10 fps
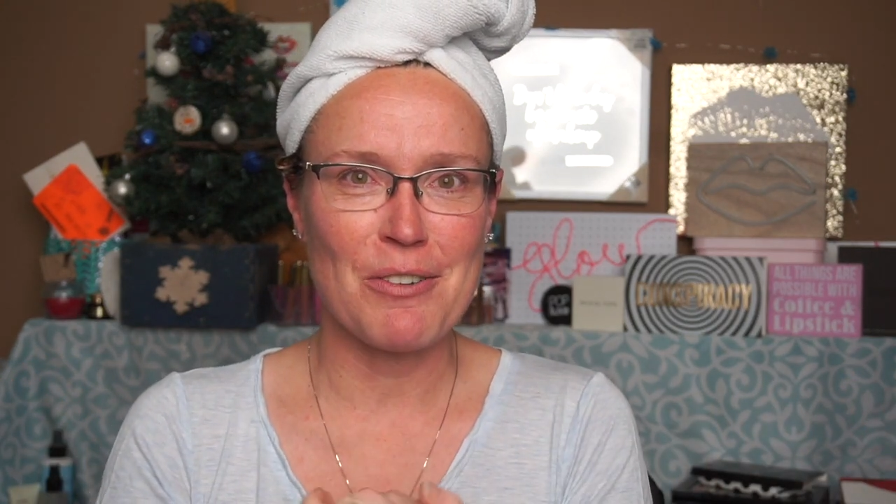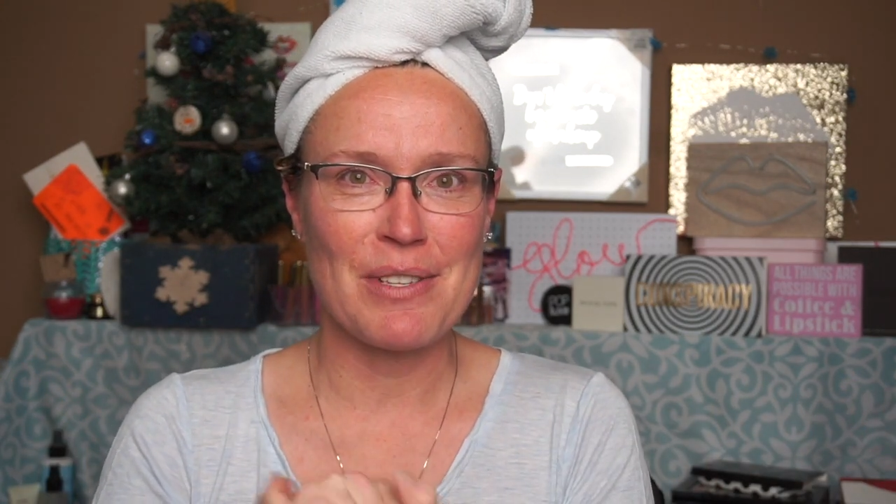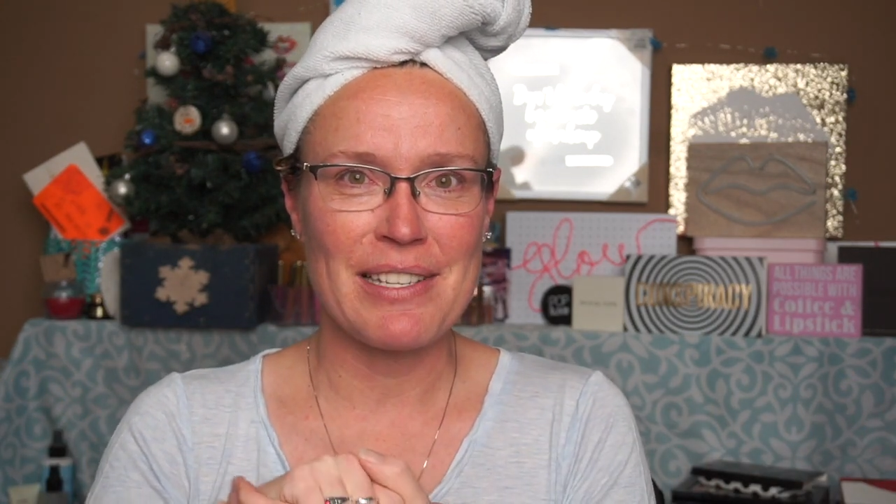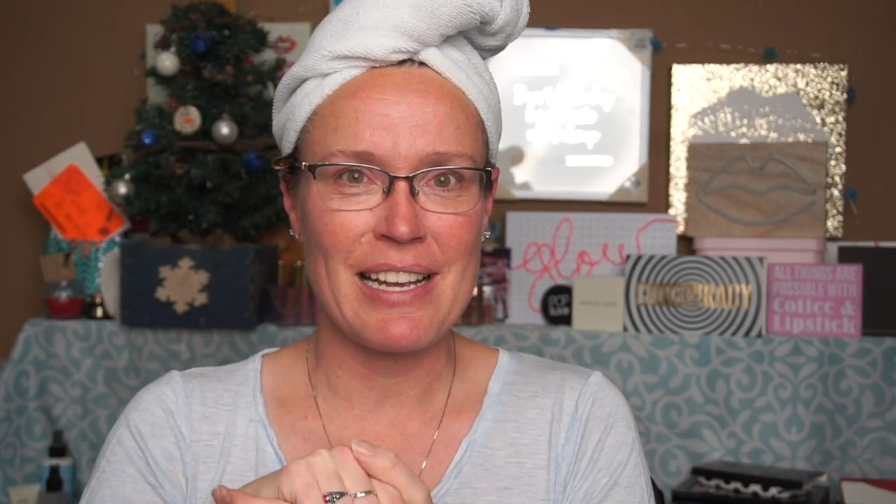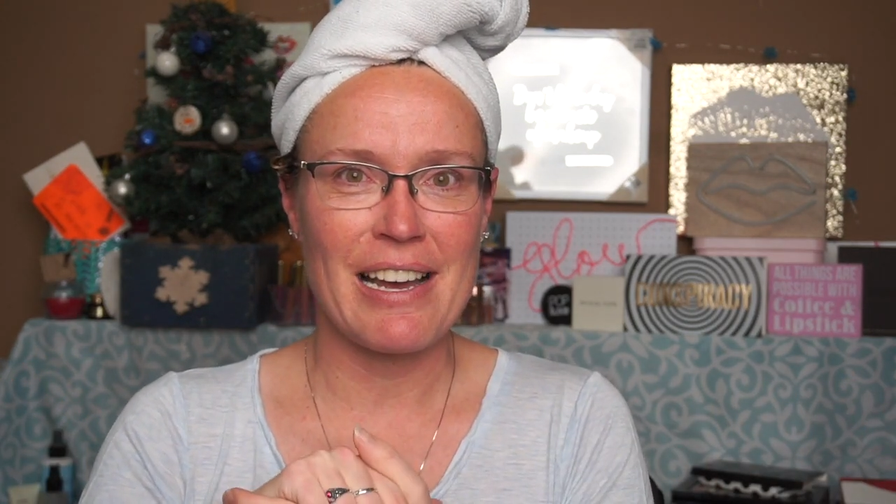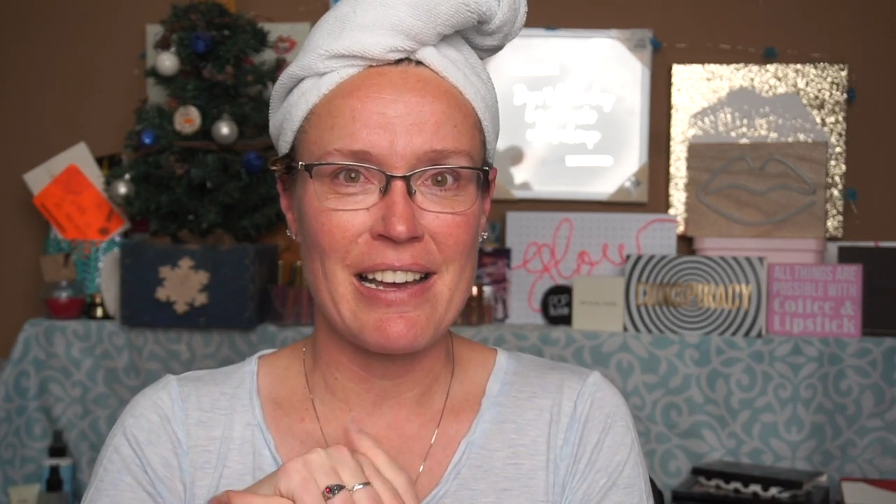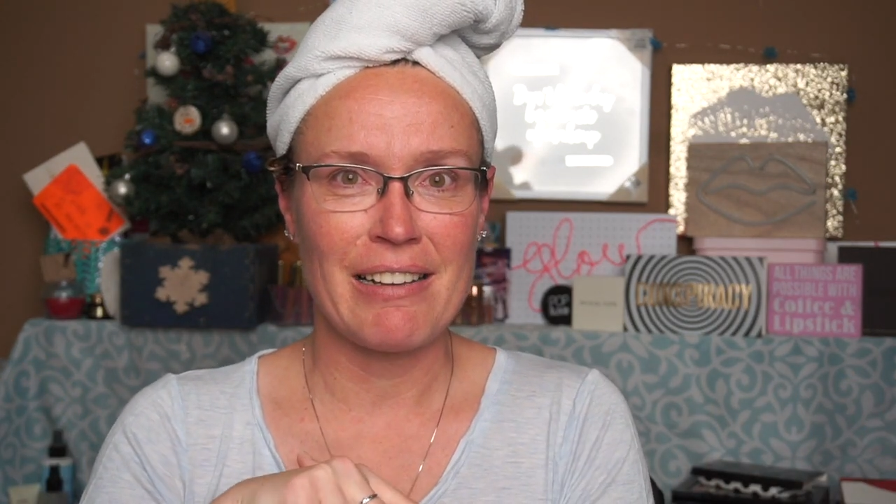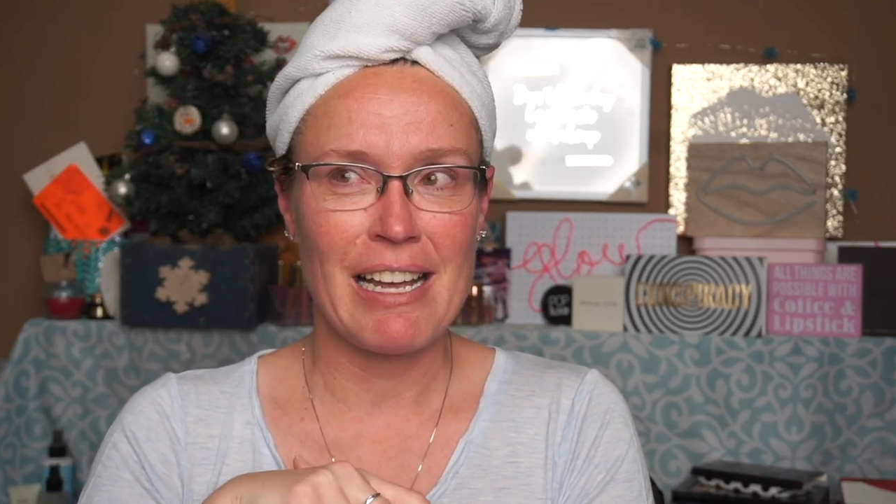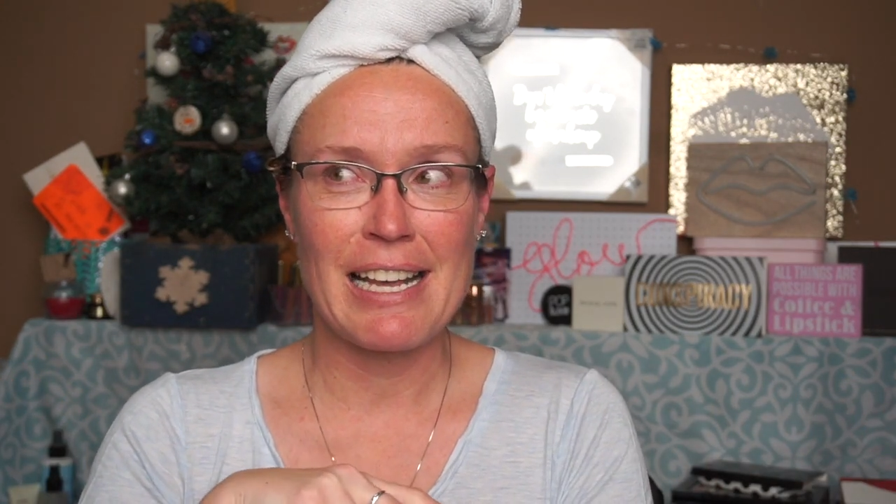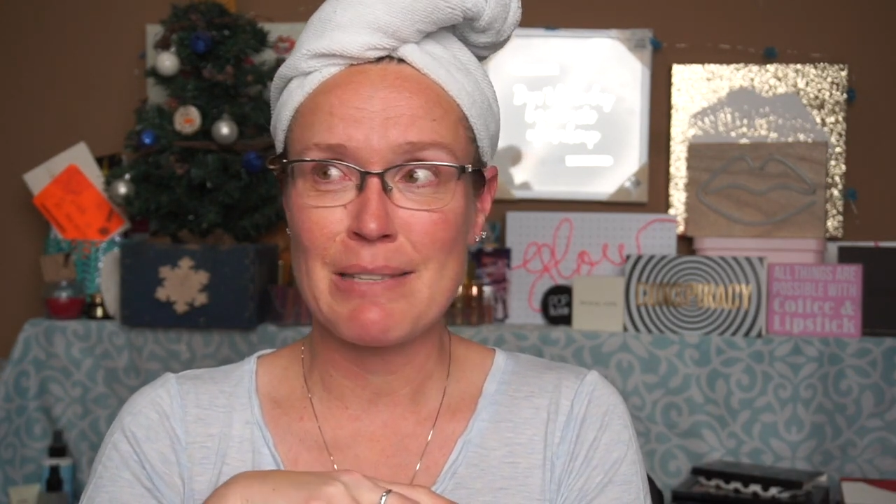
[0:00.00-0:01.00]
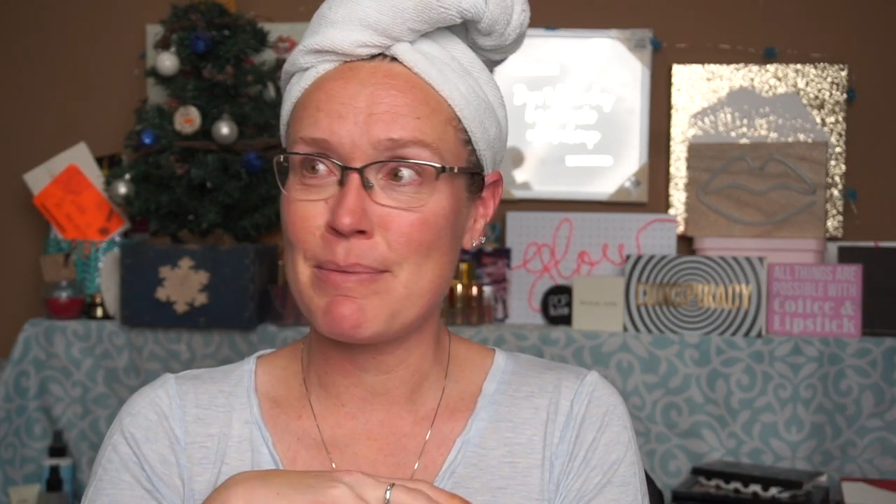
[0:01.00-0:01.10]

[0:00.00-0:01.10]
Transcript: It was, uh, I guess,